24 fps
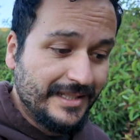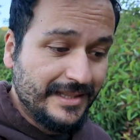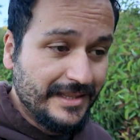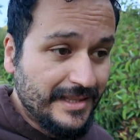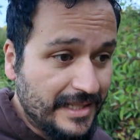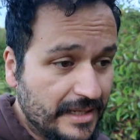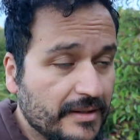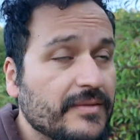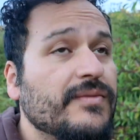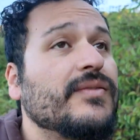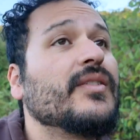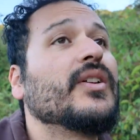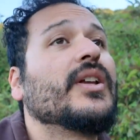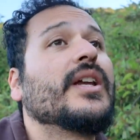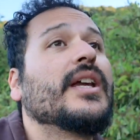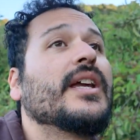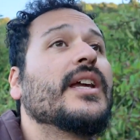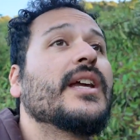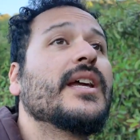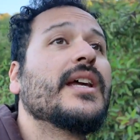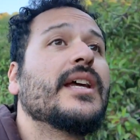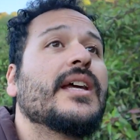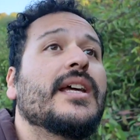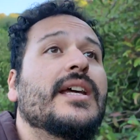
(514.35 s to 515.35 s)
definitely
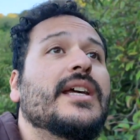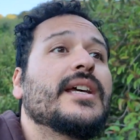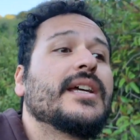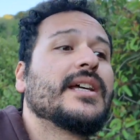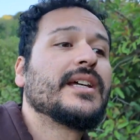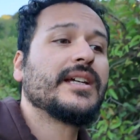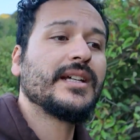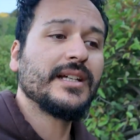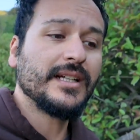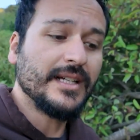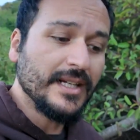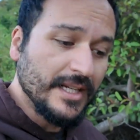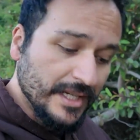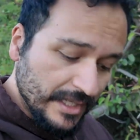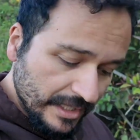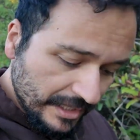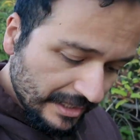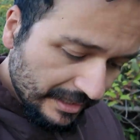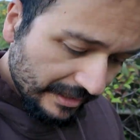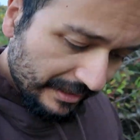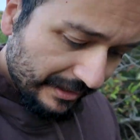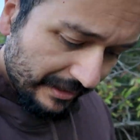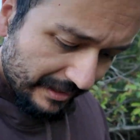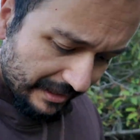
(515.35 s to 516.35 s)

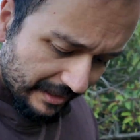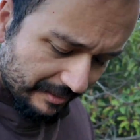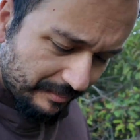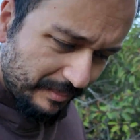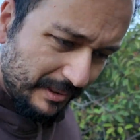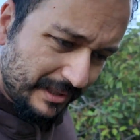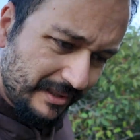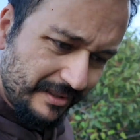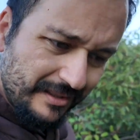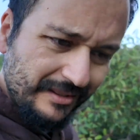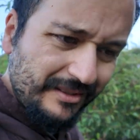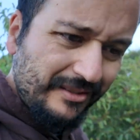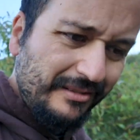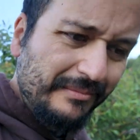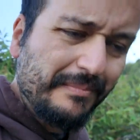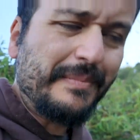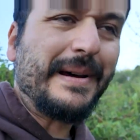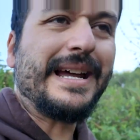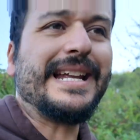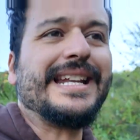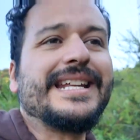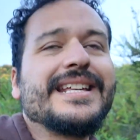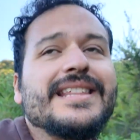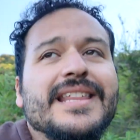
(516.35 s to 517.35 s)
not, but not too
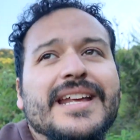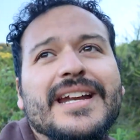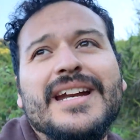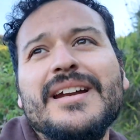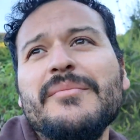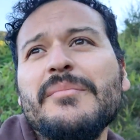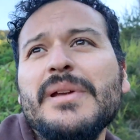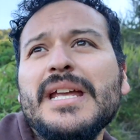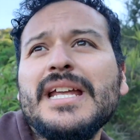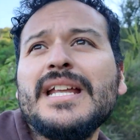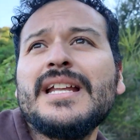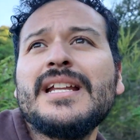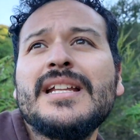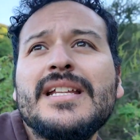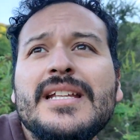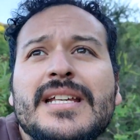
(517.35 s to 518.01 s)
bad either. I mean,